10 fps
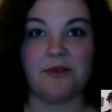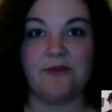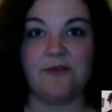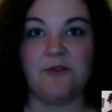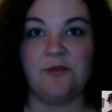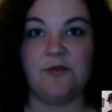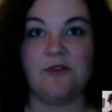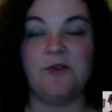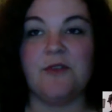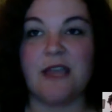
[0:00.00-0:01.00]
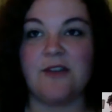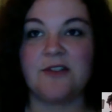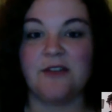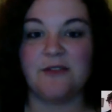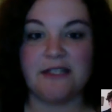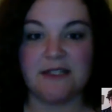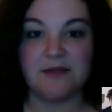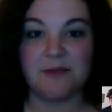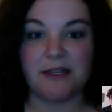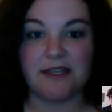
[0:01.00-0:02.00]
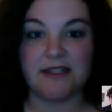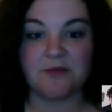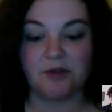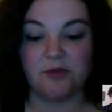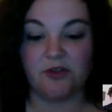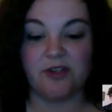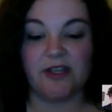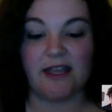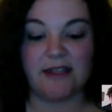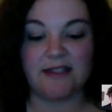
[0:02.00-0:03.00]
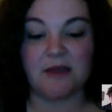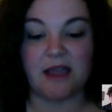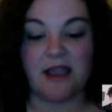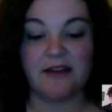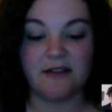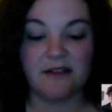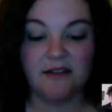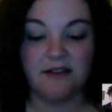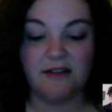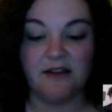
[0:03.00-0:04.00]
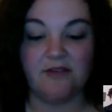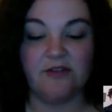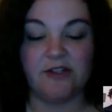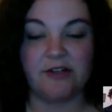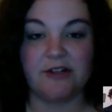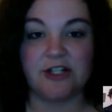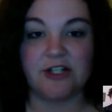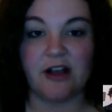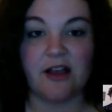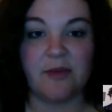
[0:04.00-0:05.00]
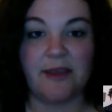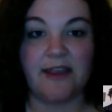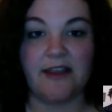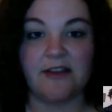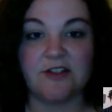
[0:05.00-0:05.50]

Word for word: if you if you get yourself into the place where you're looking at some kind of literature on the page.